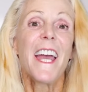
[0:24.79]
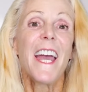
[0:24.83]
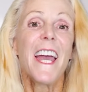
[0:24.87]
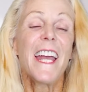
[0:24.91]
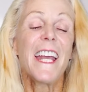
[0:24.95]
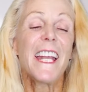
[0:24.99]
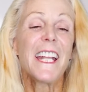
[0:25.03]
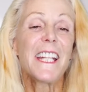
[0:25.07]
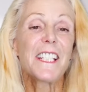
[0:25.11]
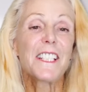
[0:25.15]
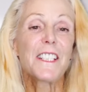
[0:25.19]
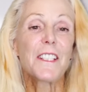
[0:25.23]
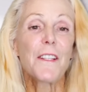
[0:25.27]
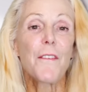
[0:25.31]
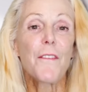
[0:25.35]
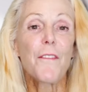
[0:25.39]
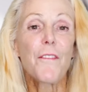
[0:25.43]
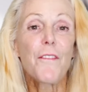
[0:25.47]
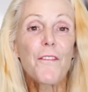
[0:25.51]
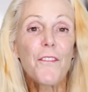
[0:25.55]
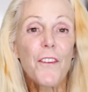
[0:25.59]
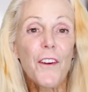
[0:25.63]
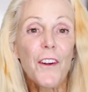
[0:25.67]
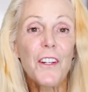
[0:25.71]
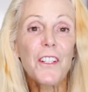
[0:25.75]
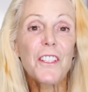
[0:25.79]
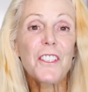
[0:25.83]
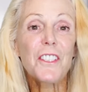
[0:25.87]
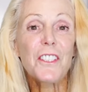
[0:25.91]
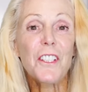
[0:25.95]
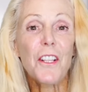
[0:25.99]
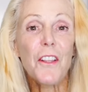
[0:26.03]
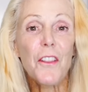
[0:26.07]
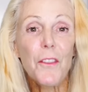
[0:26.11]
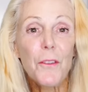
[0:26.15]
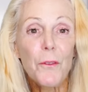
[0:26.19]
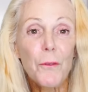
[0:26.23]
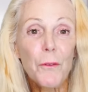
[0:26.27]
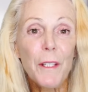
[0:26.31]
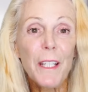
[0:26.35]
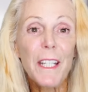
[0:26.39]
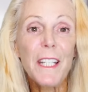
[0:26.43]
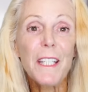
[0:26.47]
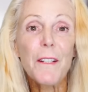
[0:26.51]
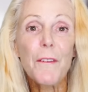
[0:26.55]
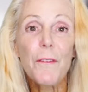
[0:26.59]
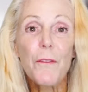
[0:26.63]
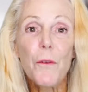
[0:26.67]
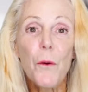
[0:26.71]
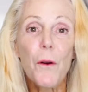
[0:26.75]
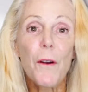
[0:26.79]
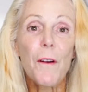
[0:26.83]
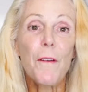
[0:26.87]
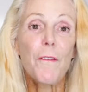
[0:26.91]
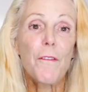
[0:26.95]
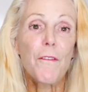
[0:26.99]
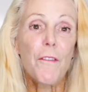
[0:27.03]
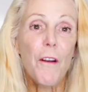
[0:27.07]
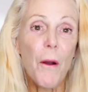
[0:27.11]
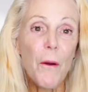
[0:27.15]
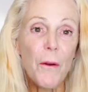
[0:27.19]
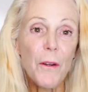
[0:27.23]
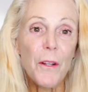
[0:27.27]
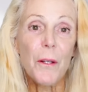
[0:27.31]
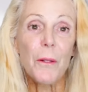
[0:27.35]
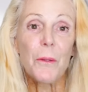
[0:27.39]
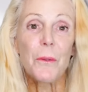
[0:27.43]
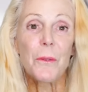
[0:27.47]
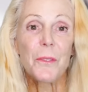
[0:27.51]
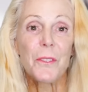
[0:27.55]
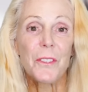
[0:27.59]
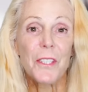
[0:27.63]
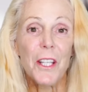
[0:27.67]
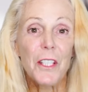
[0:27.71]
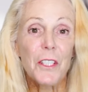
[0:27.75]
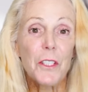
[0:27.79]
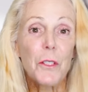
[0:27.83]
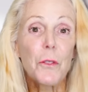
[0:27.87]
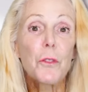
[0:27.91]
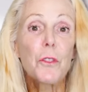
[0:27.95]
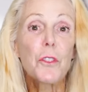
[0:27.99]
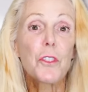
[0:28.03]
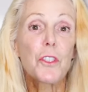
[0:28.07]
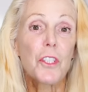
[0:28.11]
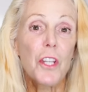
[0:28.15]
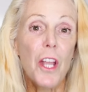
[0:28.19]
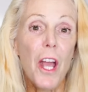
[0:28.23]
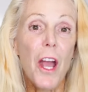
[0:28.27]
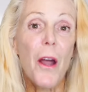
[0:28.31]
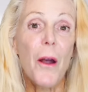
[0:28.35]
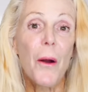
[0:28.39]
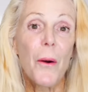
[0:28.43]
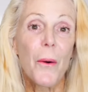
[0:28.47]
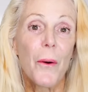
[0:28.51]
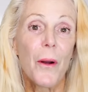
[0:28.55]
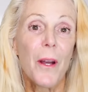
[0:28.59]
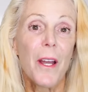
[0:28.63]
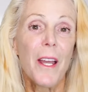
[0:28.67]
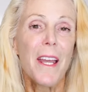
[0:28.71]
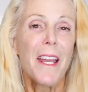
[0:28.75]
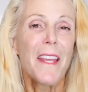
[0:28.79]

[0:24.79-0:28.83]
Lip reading: And it's the first 3 to 4 photos that you show